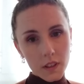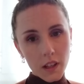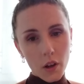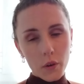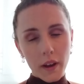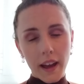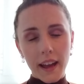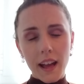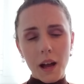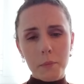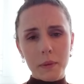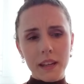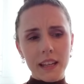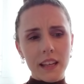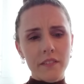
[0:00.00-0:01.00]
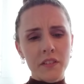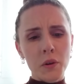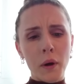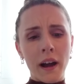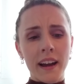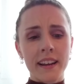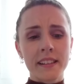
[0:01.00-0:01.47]
Okay, I'm going to give you
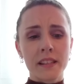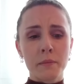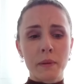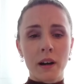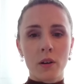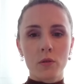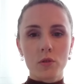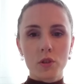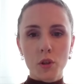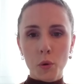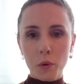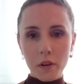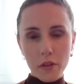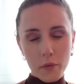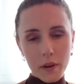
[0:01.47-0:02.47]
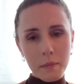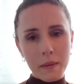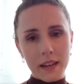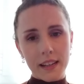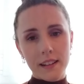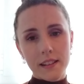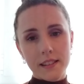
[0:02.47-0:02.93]
guys about 2 or 3
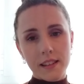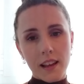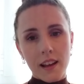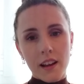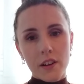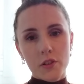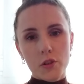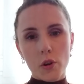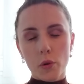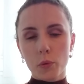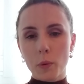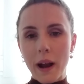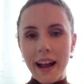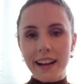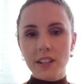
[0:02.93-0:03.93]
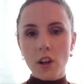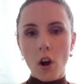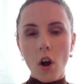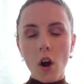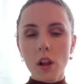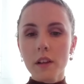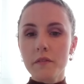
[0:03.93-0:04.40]
minutes to write
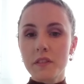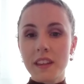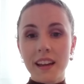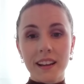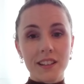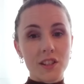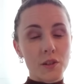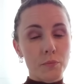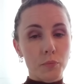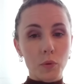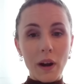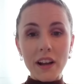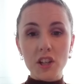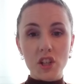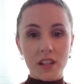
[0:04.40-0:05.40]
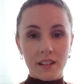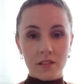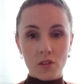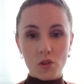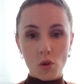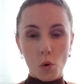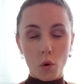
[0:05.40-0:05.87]
all of the
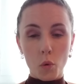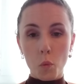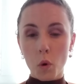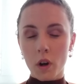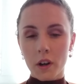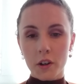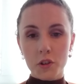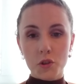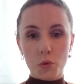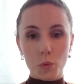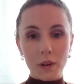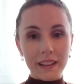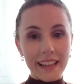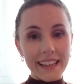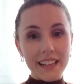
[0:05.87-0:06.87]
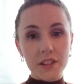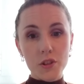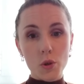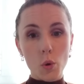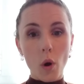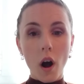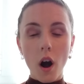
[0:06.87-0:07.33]
expressions or words related
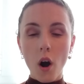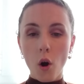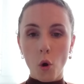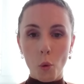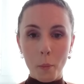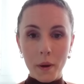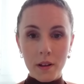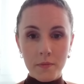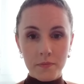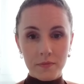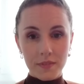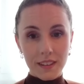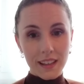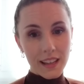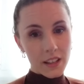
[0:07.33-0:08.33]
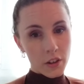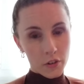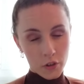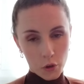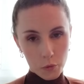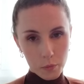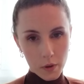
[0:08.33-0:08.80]
to home in your
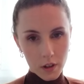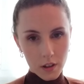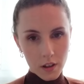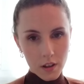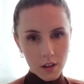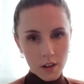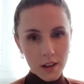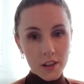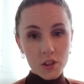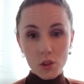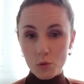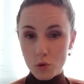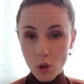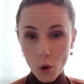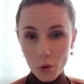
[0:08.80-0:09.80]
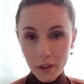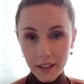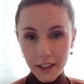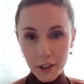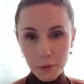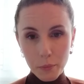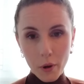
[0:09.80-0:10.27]
notebook. So don't look at
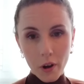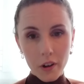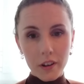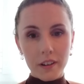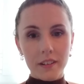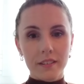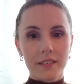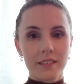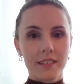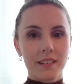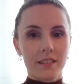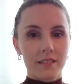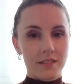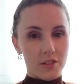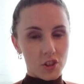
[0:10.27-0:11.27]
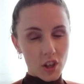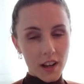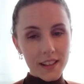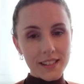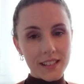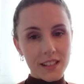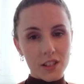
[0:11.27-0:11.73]
your book,
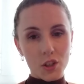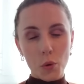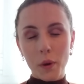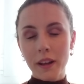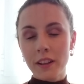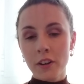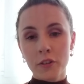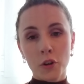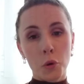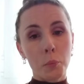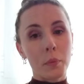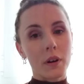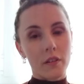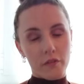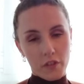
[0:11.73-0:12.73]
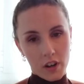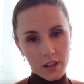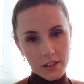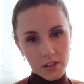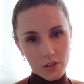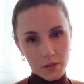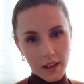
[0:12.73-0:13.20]
just do it in your notebook
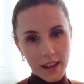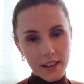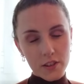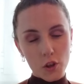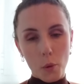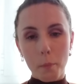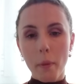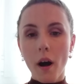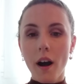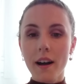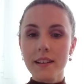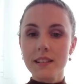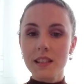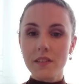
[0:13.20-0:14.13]
first, okay? So pause the